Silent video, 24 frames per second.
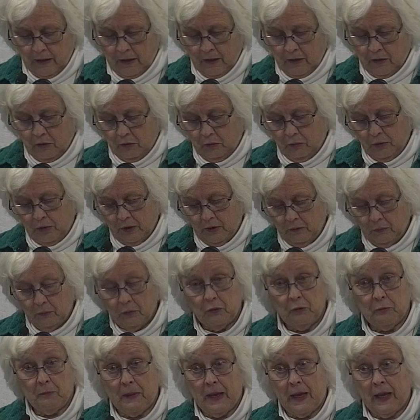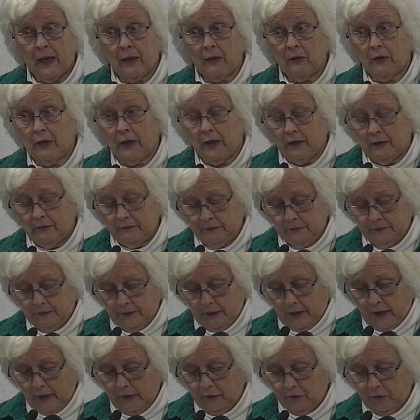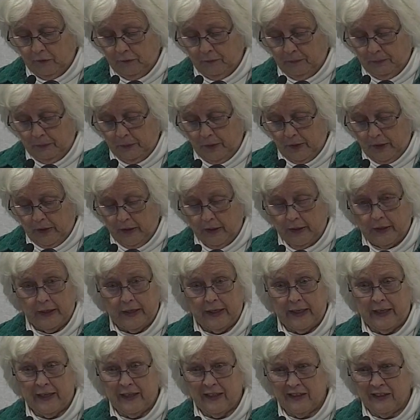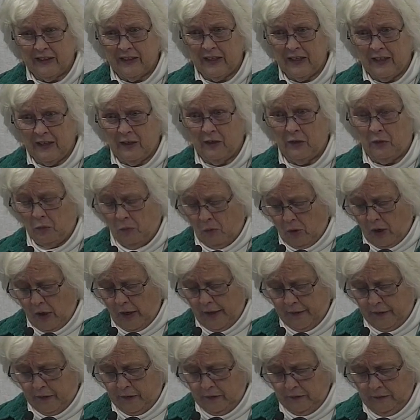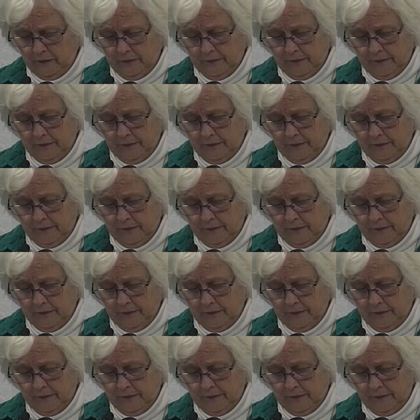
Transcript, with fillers: The critter was panting, loss of blood, it needed water.